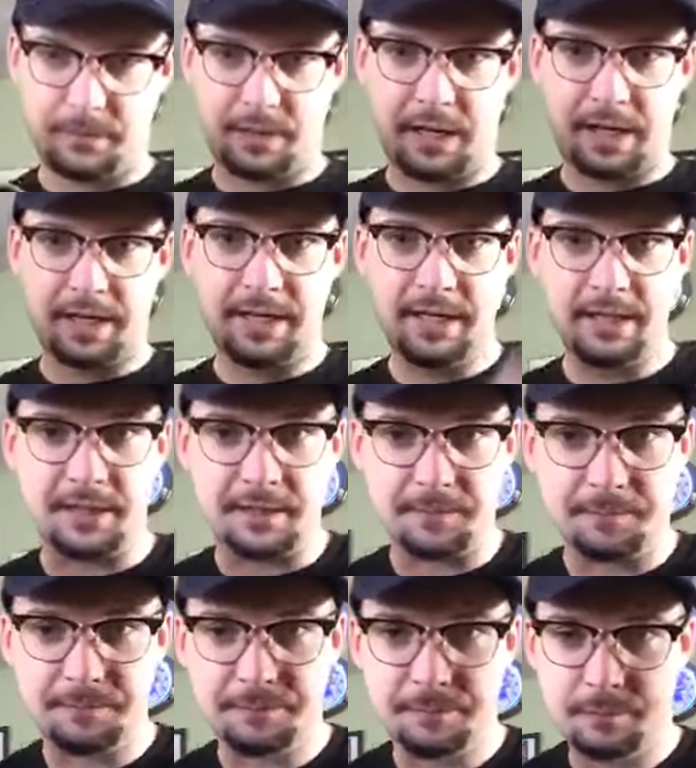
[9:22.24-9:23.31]
And I hit
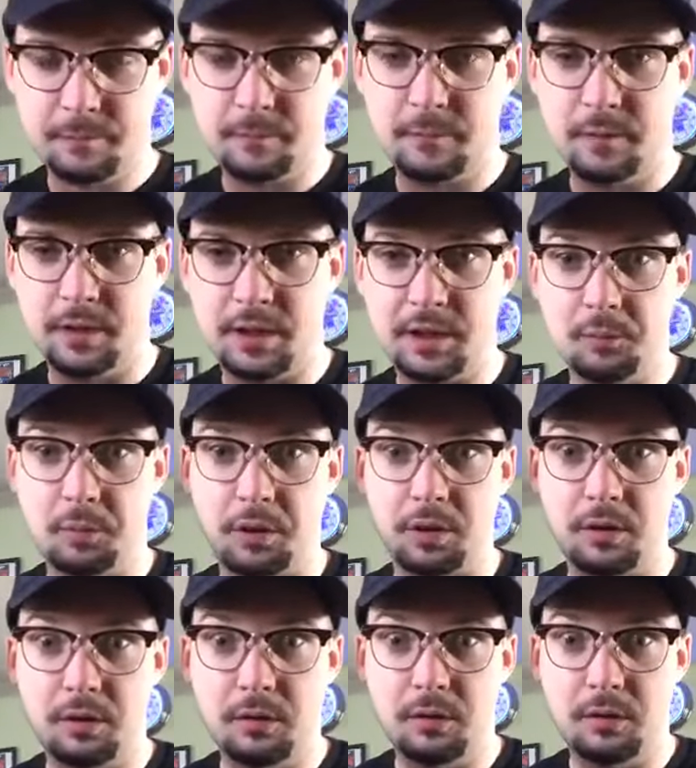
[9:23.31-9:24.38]
it, and
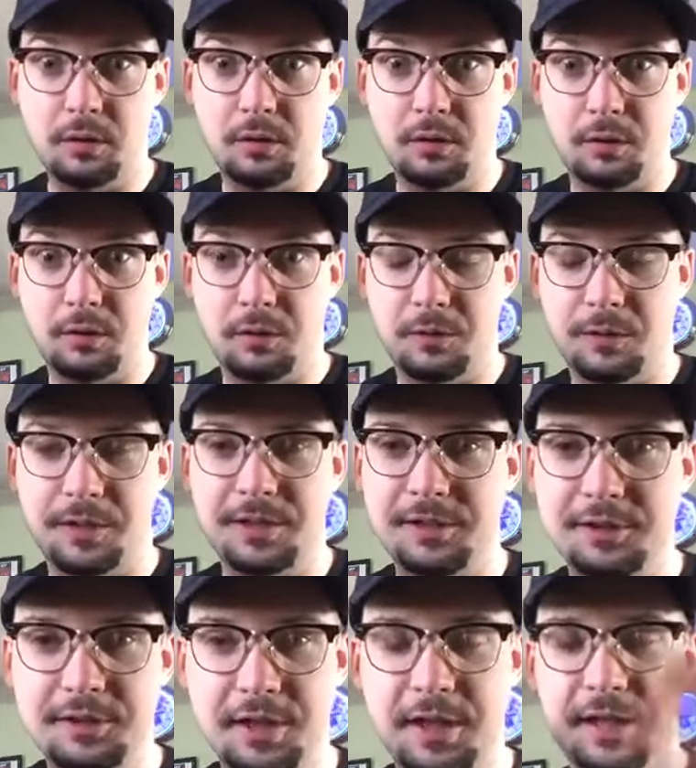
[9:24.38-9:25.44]

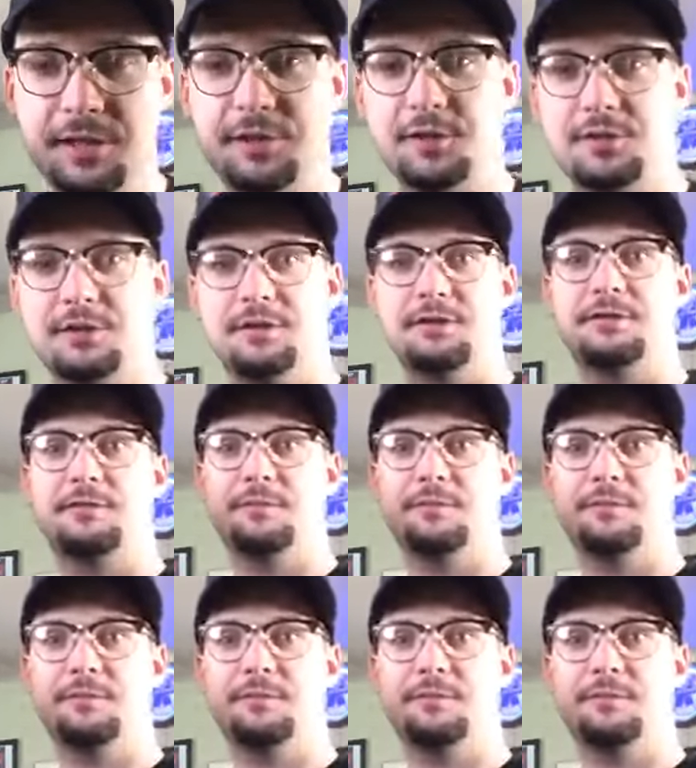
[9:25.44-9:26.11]
his head just